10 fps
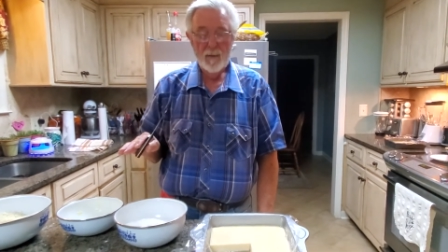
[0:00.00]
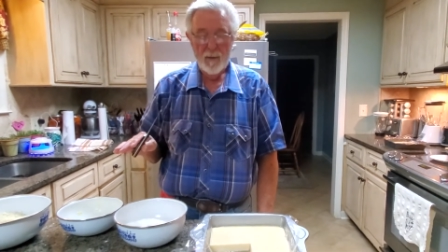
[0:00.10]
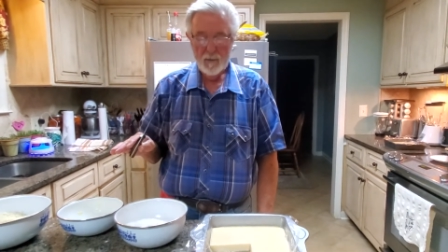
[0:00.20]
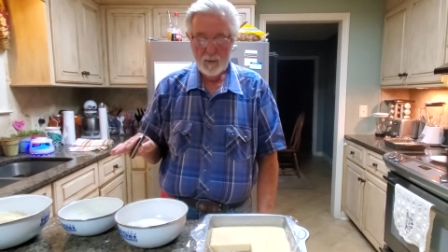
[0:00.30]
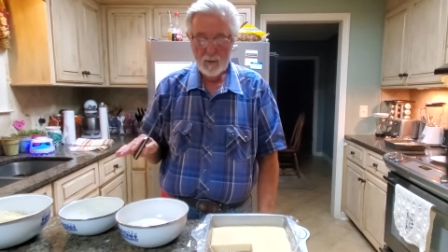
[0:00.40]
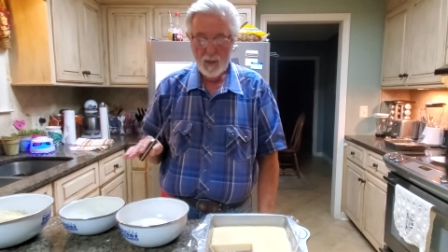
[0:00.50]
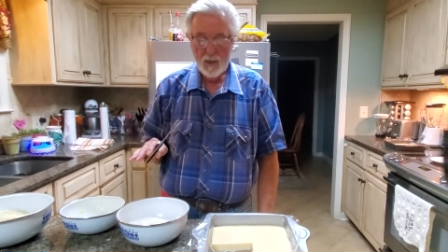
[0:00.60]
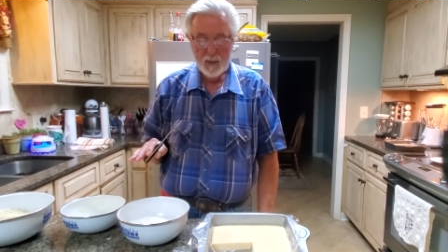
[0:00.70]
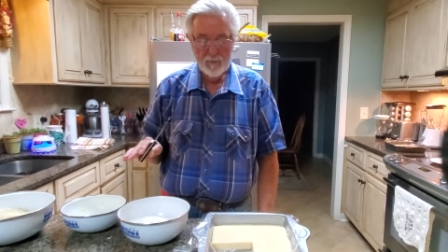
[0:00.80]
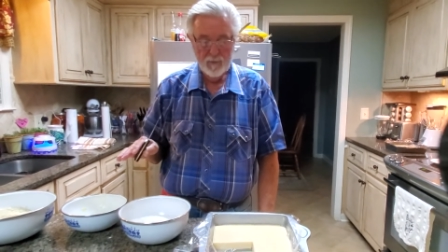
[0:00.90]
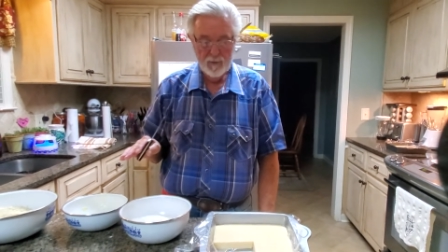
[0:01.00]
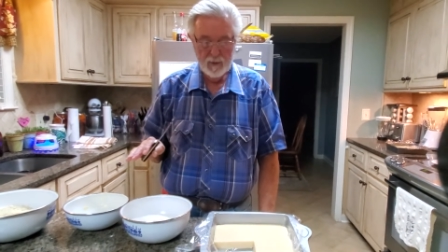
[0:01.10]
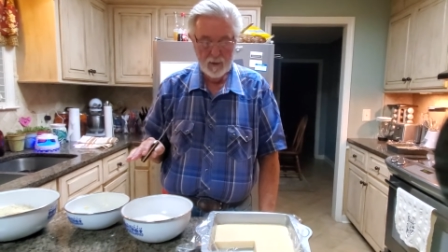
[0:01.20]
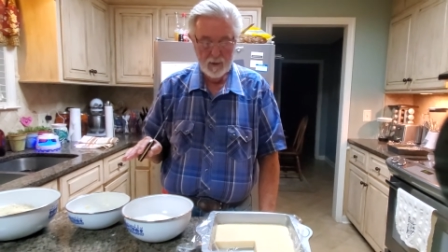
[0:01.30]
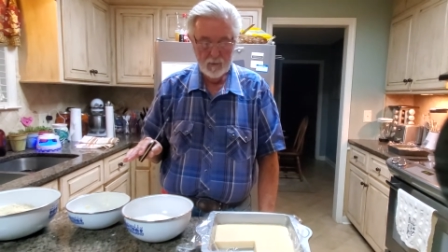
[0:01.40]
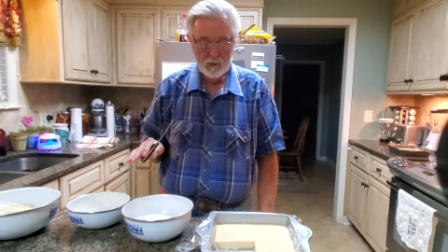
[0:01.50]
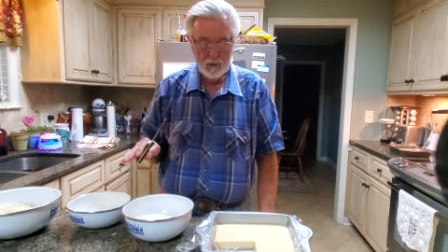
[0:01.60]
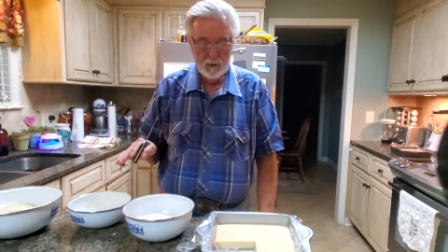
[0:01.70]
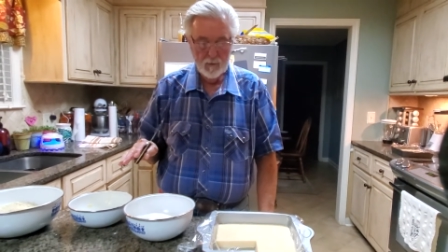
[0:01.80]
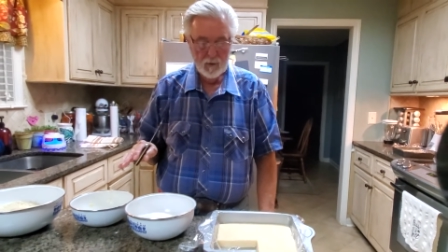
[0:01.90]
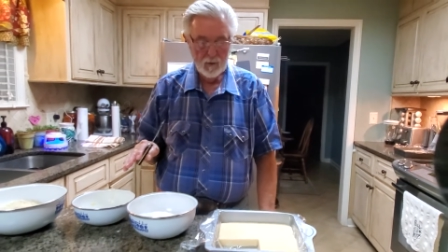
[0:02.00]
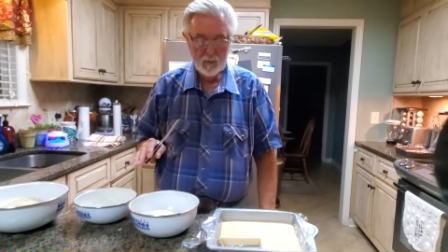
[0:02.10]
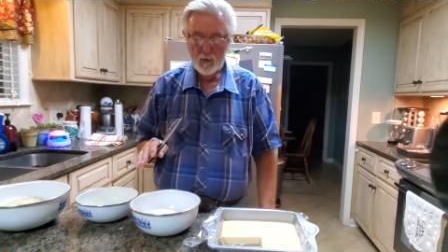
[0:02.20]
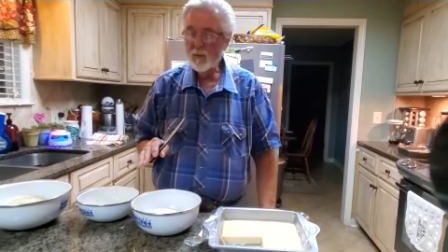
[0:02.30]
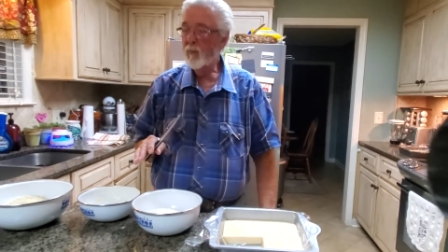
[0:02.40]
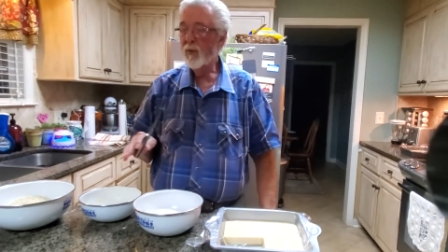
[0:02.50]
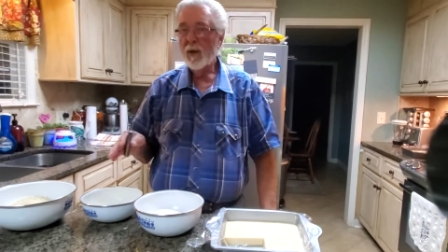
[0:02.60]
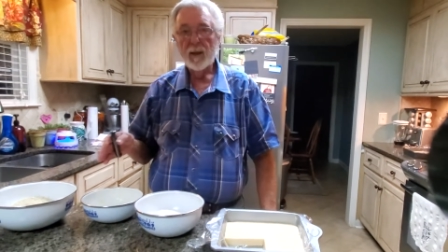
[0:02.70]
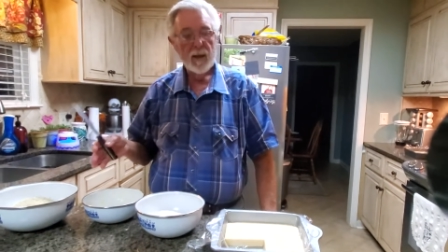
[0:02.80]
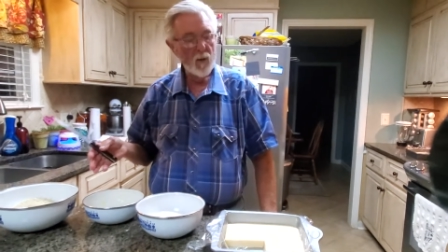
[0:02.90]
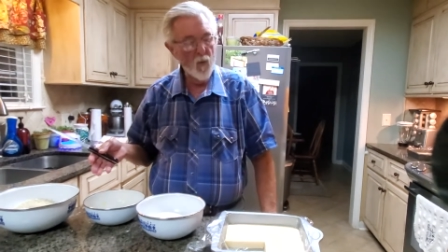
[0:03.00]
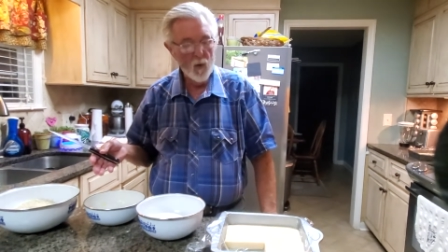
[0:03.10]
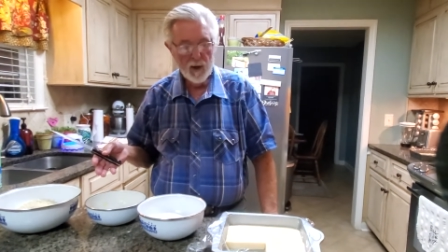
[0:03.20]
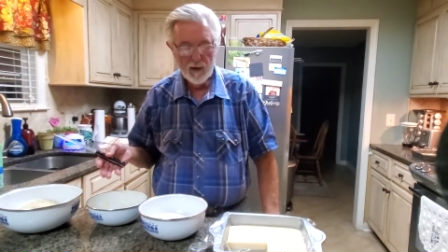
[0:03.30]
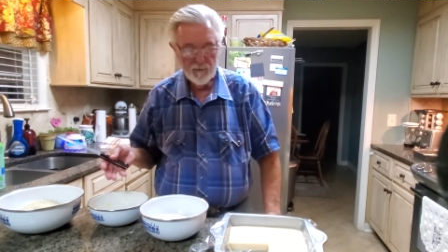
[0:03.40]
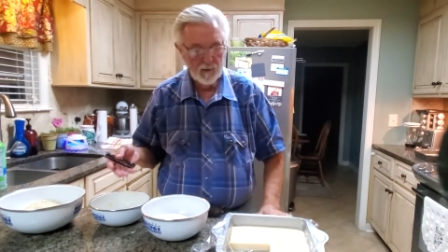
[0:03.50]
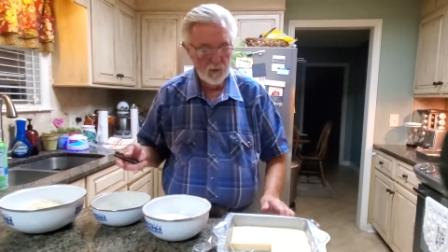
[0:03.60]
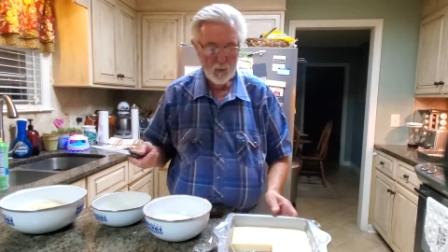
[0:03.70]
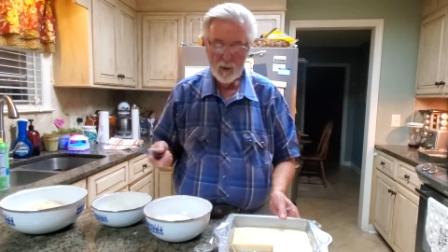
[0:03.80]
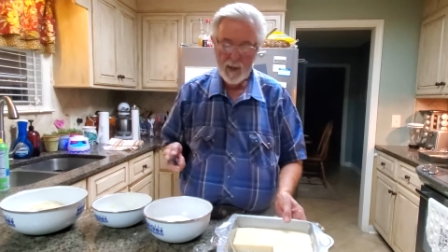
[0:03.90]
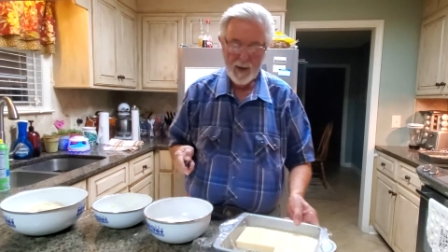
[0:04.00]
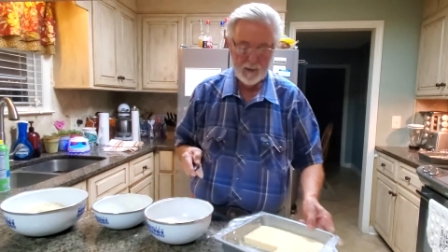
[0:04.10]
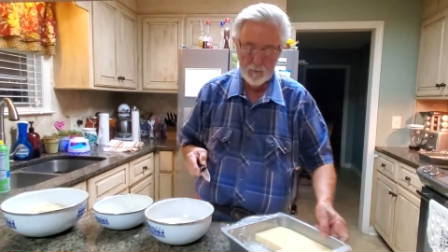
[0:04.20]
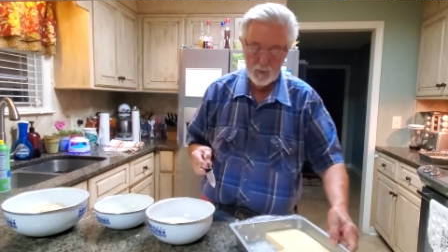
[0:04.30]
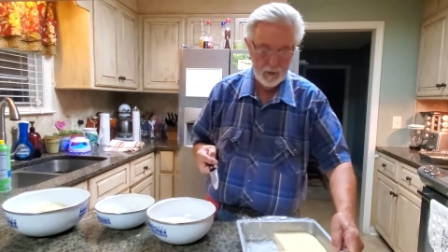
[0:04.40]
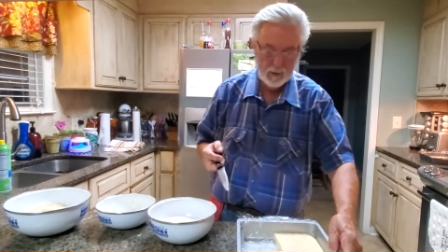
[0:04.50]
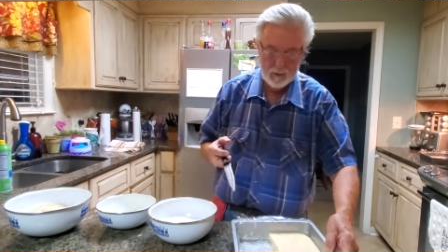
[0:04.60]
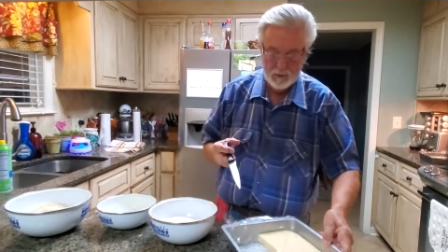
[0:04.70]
there's a lot of different things you can do to them. You can put in there whatever you would like to put.